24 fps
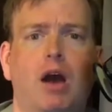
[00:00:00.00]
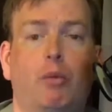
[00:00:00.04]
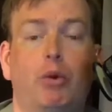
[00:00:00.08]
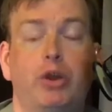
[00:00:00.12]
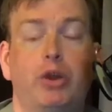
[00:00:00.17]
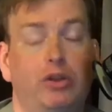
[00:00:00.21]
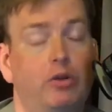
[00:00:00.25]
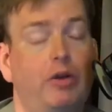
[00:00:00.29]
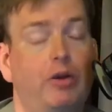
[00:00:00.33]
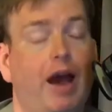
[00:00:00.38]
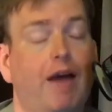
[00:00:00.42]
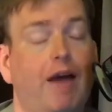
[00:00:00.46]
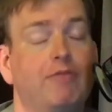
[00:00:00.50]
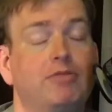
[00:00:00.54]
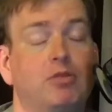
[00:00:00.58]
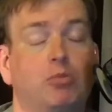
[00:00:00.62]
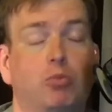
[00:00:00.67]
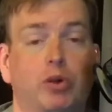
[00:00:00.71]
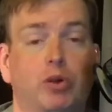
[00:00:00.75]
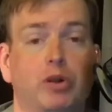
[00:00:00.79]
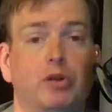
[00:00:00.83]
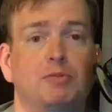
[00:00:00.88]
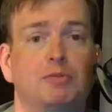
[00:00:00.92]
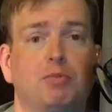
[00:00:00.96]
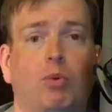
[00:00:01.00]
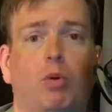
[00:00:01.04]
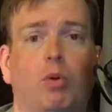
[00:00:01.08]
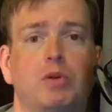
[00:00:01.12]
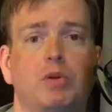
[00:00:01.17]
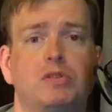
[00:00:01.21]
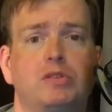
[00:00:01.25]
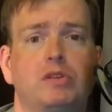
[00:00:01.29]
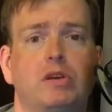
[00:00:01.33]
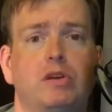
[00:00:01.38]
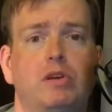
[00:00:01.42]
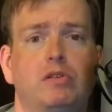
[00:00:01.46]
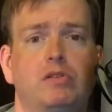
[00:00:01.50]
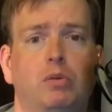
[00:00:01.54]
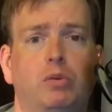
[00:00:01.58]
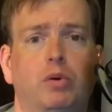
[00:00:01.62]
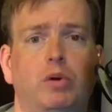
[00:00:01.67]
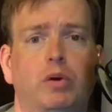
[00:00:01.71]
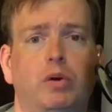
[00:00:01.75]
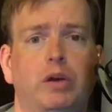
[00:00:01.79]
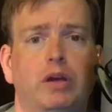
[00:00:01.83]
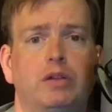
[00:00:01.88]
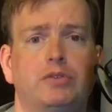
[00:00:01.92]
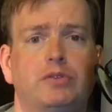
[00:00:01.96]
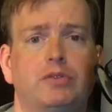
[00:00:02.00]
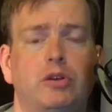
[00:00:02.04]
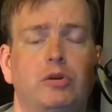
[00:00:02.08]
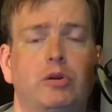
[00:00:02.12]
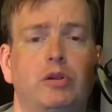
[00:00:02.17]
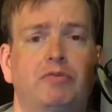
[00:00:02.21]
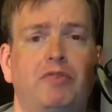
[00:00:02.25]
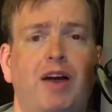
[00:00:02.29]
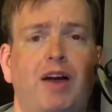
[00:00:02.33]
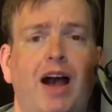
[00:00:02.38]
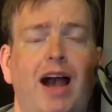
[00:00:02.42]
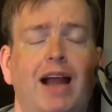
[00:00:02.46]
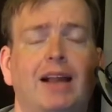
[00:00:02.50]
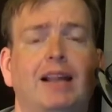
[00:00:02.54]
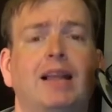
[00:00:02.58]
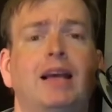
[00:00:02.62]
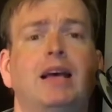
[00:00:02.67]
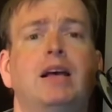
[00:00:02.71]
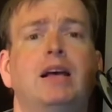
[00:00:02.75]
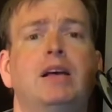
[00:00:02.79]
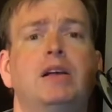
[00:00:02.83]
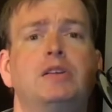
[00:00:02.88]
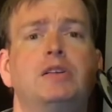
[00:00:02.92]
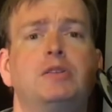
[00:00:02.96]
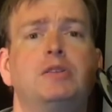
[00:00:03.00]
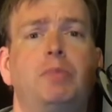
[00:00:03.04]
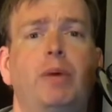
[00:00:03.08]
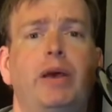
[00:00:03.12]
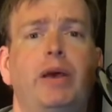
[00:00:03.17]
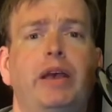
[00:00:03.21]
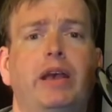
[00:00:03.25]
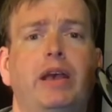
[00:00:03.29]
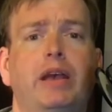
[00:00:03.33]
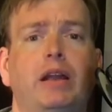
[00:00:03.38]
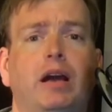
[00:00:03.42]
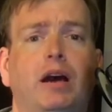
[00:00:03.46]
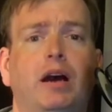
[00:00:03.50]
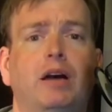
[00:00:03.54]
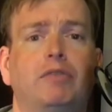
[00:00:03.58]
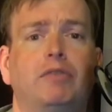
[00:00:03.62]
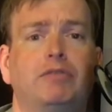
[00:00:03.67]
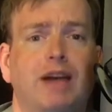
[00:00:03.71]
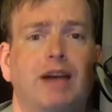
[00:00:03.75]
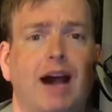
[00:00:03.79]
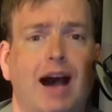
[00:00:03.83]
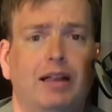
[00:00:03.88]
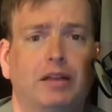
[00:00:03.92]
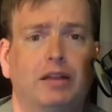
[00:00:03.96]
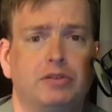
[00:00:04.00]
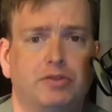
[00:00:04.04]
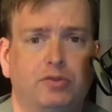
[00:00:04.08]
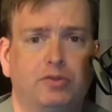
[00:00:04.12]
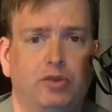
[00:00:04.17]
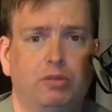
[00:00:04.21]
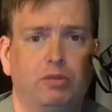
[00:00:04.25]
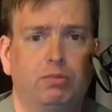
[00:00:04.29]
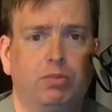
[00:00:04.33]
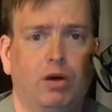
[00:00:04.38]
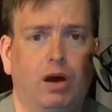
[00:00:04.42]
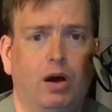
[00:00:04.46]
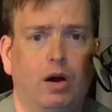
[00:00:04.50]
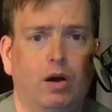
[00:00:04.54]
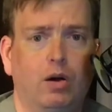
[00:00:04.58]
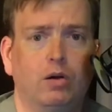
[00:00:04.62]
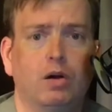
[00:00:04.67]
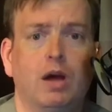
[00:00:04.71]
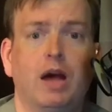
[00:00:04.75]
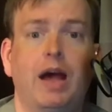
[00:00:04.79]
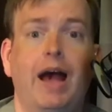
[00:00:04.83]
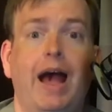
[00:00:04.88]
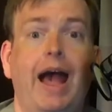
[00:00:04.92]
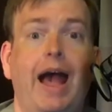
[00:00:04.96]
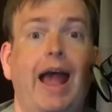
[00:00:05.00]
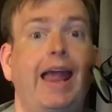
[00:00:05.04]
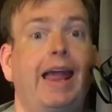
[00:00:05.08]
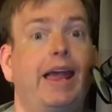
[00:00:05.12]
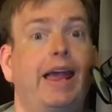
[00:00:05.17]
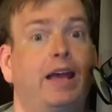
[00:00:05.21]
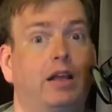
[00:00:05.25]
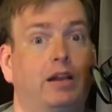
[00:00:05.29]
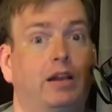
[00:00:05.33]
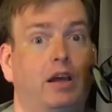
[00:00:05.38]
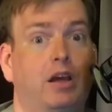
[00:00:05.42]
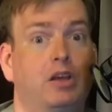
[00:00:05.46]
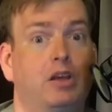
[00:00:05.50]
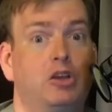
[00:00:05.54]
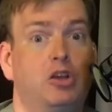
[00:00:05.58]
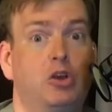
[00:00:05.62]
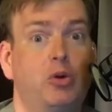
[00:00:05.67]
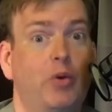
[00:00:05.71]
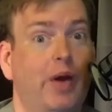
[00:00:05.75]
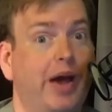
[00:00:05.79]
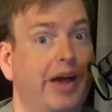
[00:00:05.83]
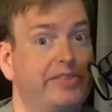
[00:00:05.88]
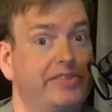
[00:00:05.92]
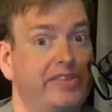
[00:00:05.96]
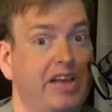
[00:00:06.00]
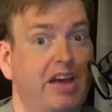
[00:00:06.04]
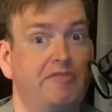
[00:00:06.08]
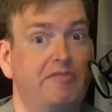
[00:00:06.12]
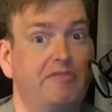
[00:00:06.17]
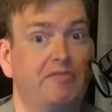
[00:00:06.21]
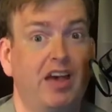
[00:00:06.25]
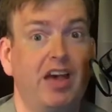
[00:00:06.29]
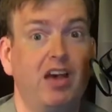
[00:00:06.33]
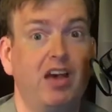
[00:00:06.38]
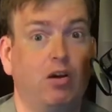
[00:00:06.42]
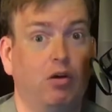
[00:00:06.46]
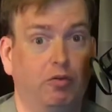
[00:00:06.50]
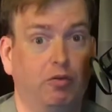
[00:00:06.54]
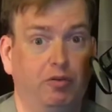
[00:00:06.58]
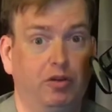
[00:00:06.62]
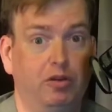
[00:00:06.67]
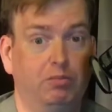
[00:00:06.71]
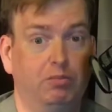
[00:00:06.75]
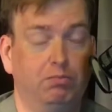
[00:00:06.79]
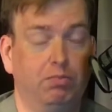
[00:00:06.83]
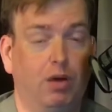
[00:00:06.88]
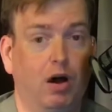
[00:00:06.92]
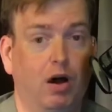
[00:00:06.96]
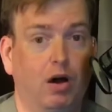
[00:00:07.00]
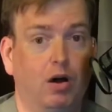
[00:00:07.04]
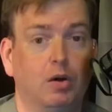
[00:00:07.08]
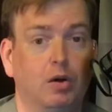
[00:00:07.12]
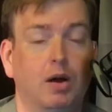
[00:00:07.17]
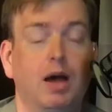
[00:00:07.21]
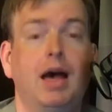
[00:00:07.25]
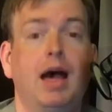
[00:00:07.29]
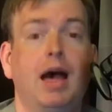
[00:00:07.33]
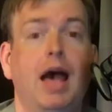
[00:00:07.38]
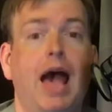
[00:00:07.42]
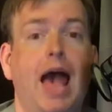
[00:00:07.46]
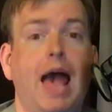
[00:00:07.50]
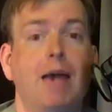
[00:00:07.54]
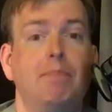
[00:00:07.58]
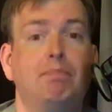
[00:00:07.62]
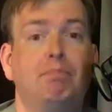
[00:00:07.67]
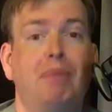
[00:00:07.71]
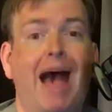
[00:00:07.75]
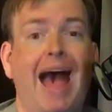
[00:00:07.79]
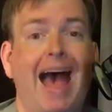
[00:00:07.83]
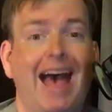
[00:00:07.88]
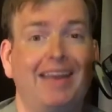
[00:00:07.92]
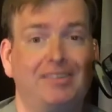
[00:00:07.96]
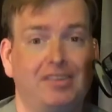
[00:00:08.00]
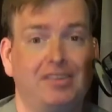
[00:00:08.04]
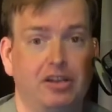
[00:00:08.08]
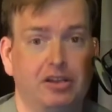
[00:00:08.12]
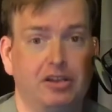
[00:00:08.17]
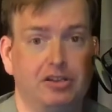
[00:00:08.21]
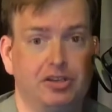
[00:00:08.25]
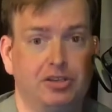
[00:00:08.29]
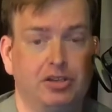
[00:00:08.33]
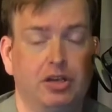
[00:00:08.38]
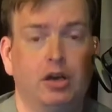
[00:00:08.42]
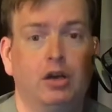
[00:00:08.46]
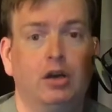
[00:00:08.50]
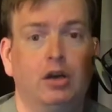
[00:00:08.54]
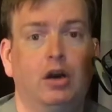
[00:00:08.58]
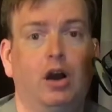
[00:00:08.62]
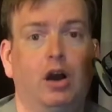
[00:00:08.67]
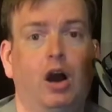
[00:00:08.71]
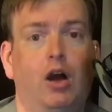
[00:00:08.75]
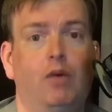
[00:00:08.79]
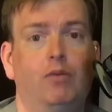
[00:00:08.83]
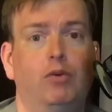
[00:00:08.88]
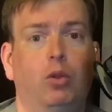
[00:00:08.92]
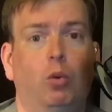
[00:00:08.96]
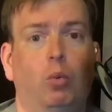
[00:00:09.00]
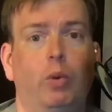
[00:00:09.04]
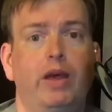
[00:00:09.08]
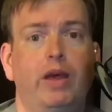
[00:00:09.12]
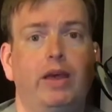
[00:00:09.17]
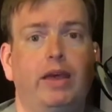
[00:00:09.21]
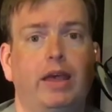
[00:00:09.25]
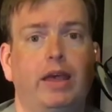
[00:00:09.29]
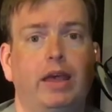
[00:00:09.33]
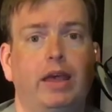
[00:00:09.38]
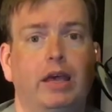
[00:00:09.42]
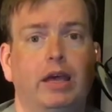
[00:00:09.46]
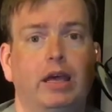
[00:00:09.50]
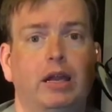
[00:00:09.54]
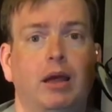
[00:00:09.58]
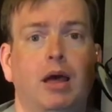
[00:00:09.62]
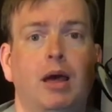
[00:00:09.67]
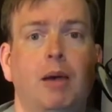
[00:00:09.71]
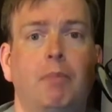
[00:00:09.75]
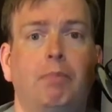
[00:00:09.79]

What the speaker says: We do have some real sports news that we'll get to. In fact, speaking of college football and USFL football, a passage over the weekend.